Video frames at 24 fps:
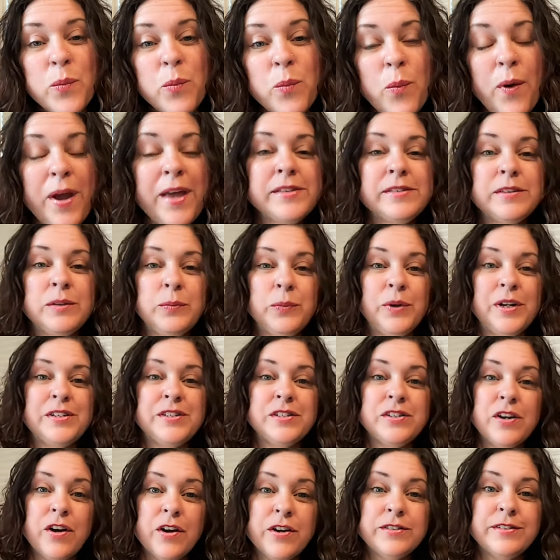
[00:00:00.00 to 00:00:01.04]
ways in which
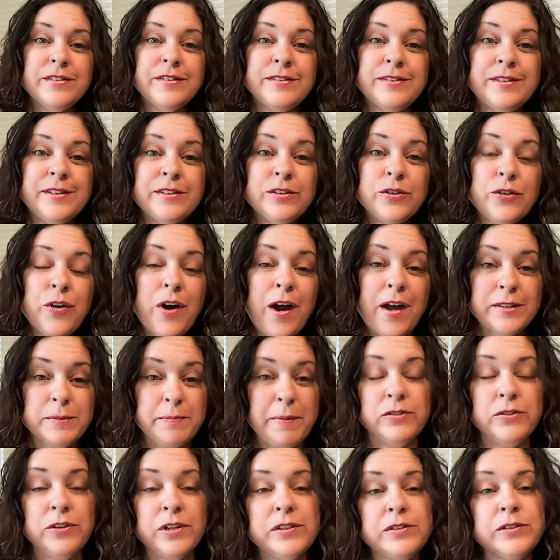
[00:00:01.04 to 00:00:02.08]
narcissists cross
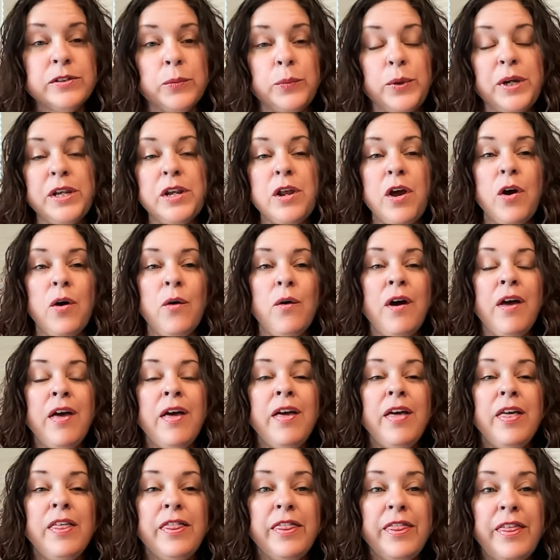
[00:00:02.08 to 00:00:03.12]
boundaries. So we know
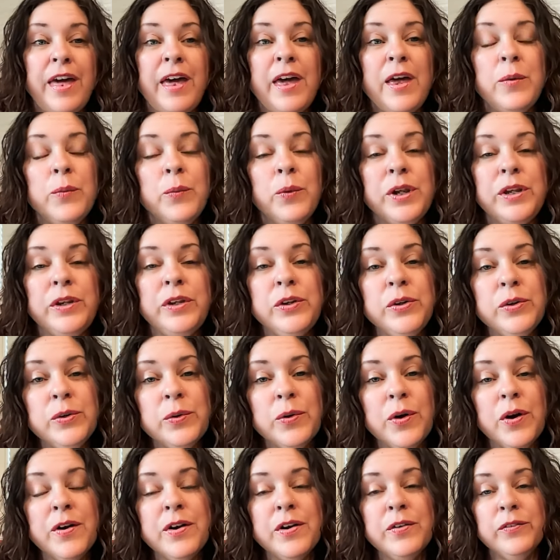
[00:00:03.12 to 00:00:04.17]
that when
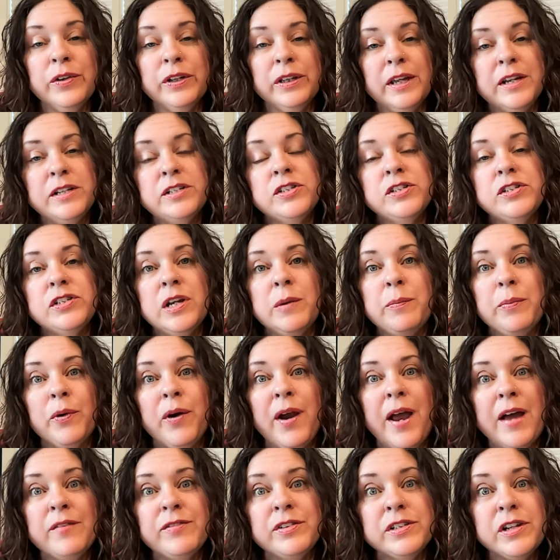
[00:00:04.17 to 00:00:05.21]
you are in a relationship or
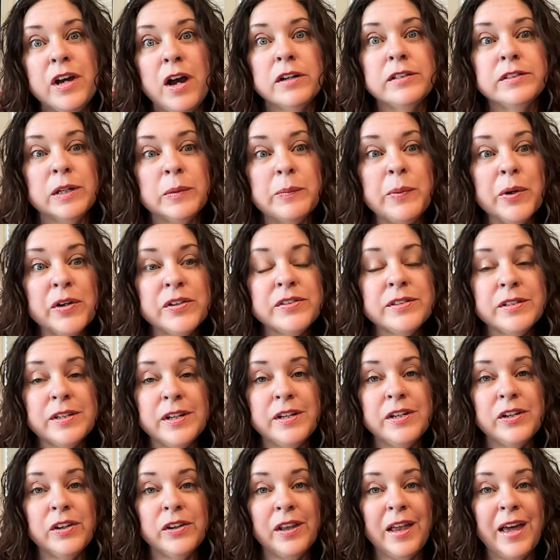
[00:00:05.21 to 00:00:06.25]
have a toxic person
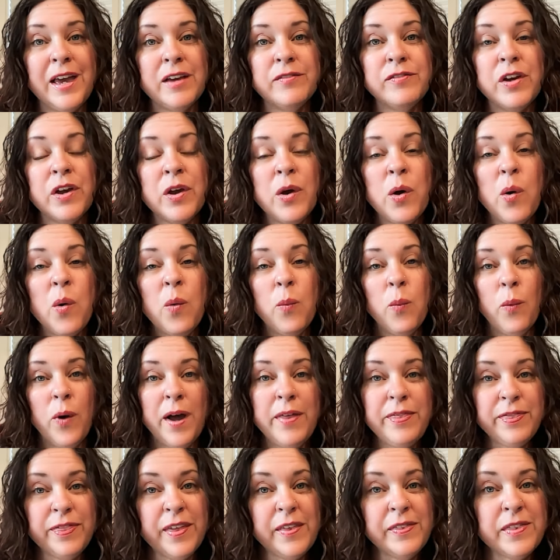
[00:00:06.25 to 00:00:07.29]
in your life,
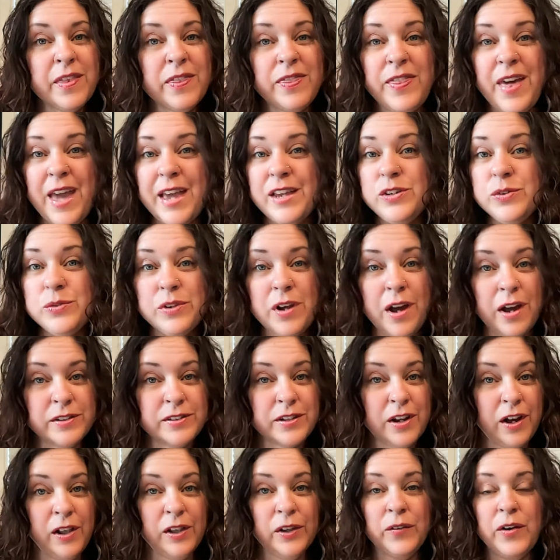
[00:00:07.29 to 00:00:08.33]
one thing that they do
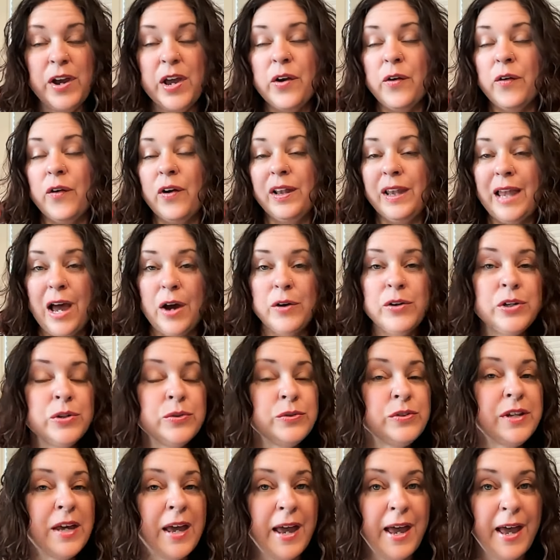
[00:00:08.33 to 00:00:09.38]
not tolerate or allow
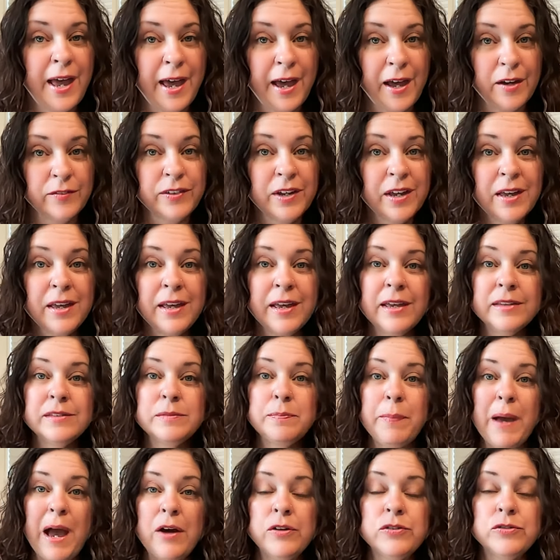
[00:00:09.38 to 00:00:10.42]
you to have
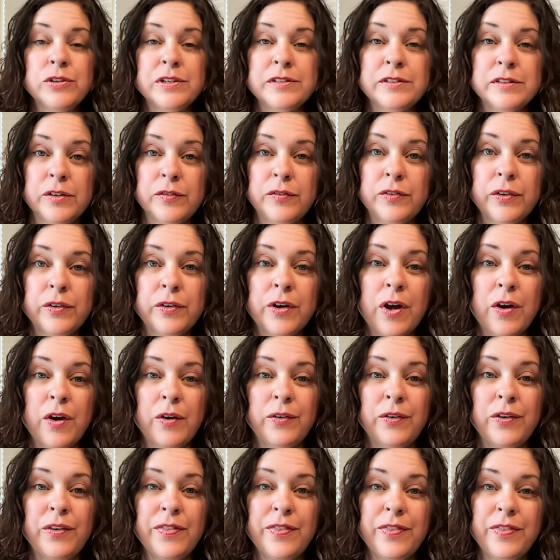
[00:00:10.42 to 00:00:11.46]
is boundaries of your
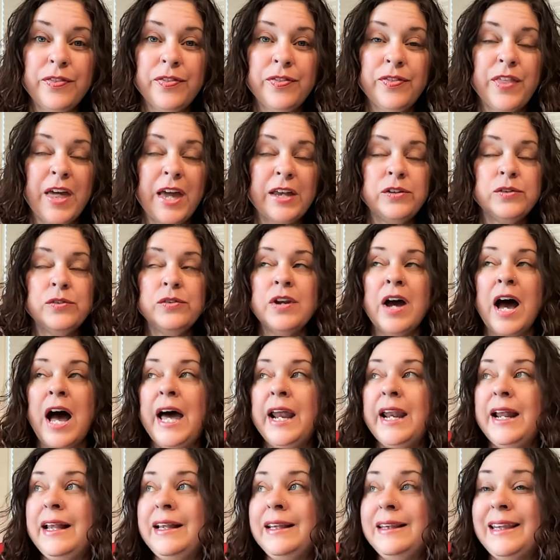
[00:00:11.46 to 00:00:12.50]
own. They do
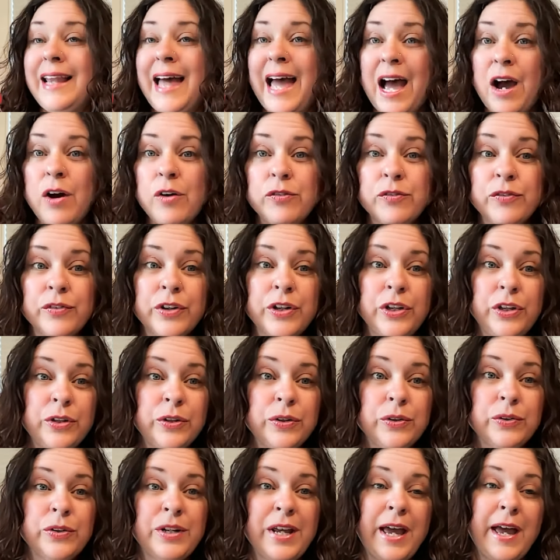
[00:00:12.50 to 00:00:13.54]
not allow for
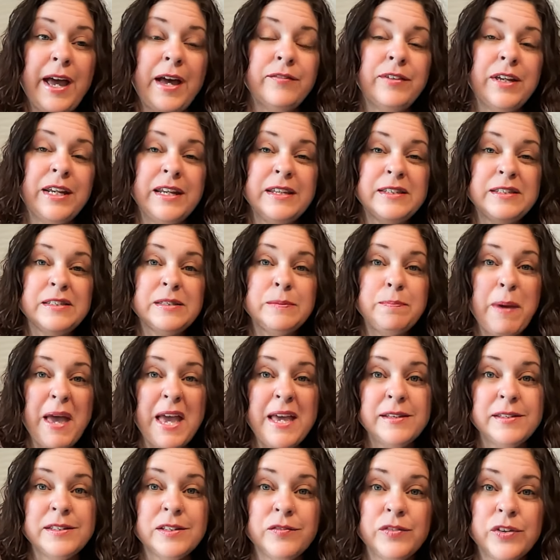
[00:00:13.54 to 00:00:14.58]
you to have any
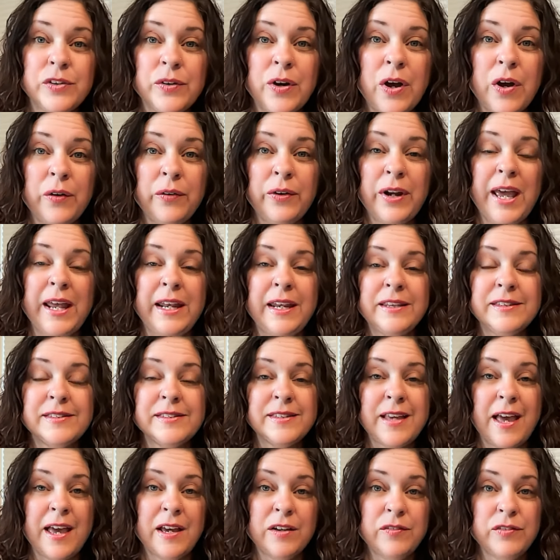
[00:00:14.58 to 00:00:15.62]
space of your own, any
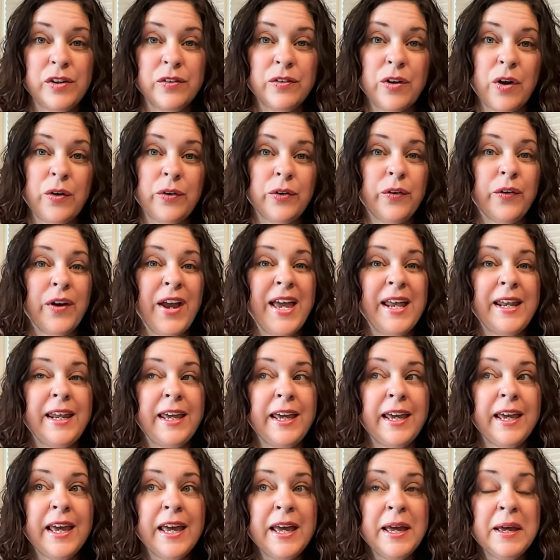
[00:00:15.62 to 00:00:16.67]
say of your own, or
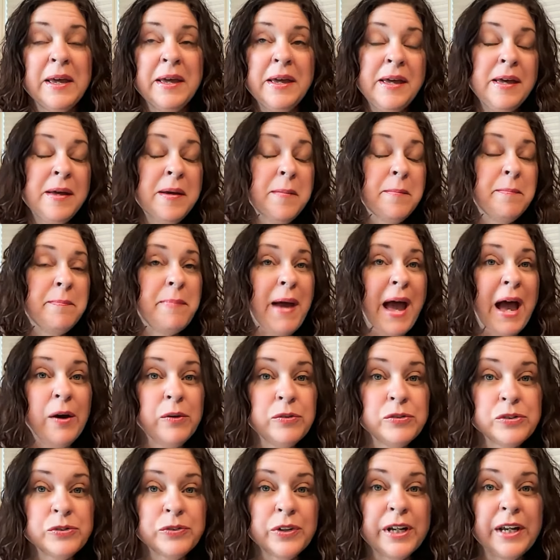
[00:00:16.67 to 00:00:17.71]
any
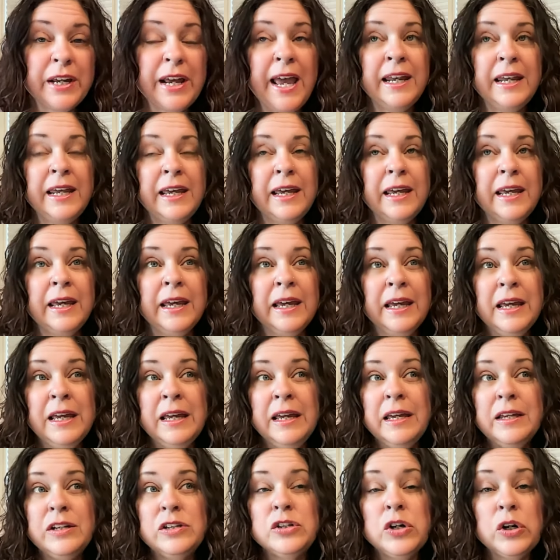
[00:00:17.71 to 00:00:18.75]
boundary, any
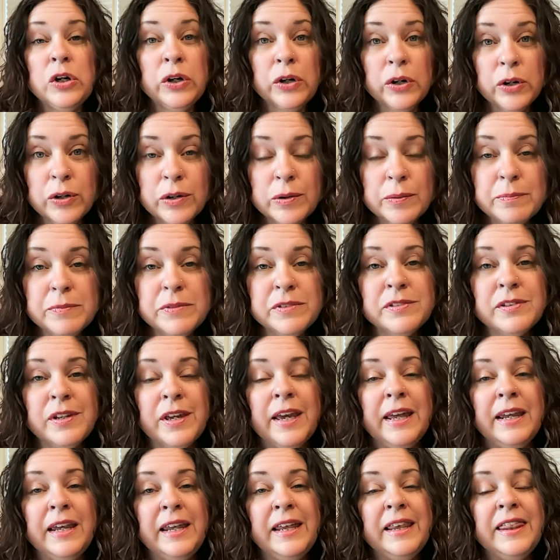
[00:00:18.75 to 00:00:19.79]
terms,
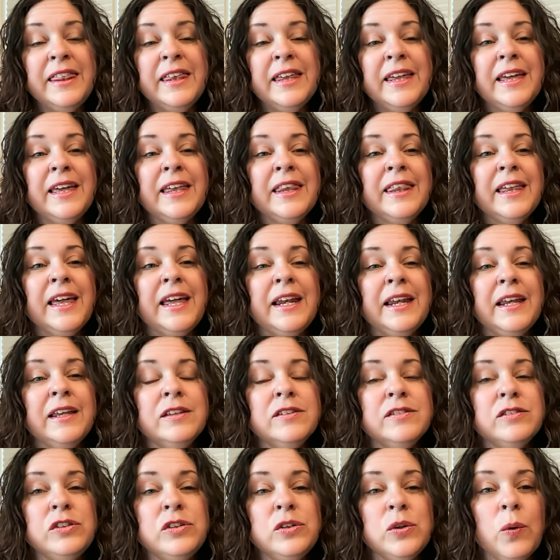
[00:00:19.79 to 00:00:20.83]
anything that
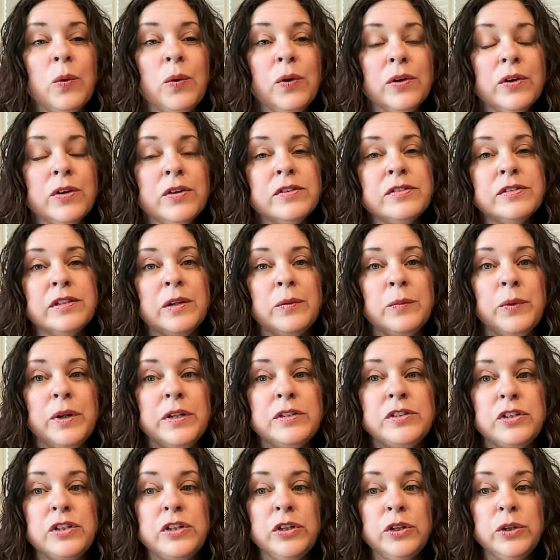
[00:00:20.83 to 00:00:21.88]
is yours in
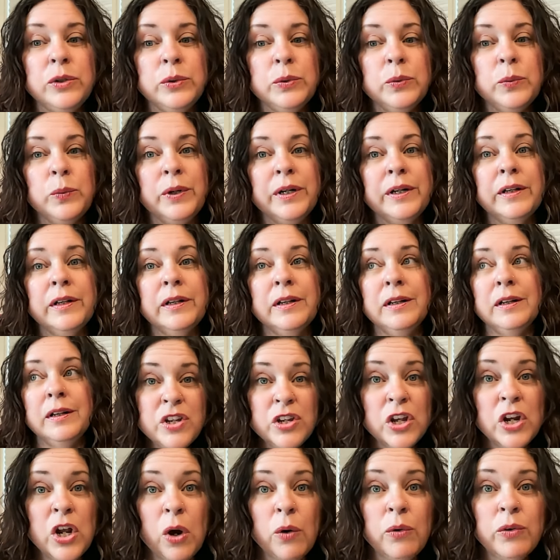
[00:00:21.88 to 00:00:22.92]
which you will,
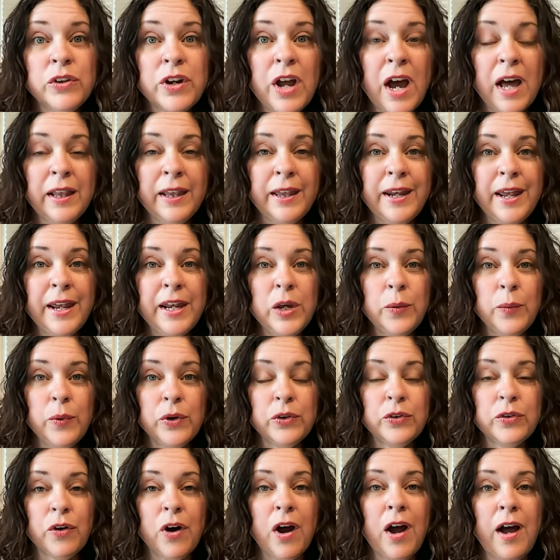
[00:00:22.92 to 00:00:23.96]
you know, not let
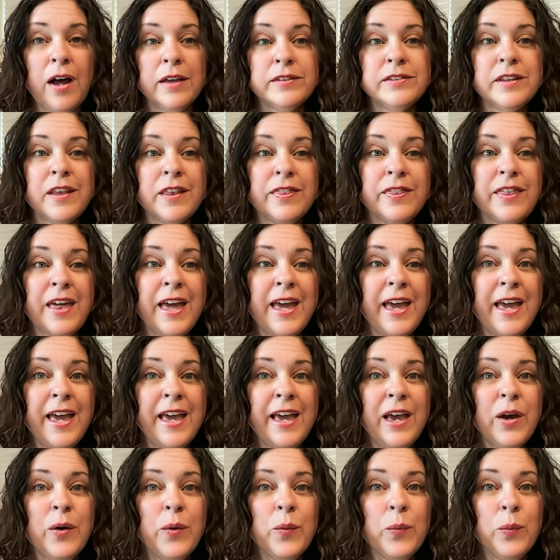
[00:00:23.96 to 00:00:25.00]
anyone cross.
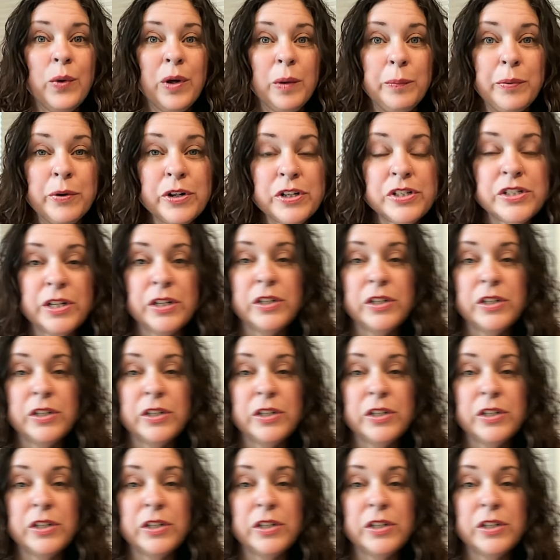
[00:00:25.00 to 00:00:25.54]
They will push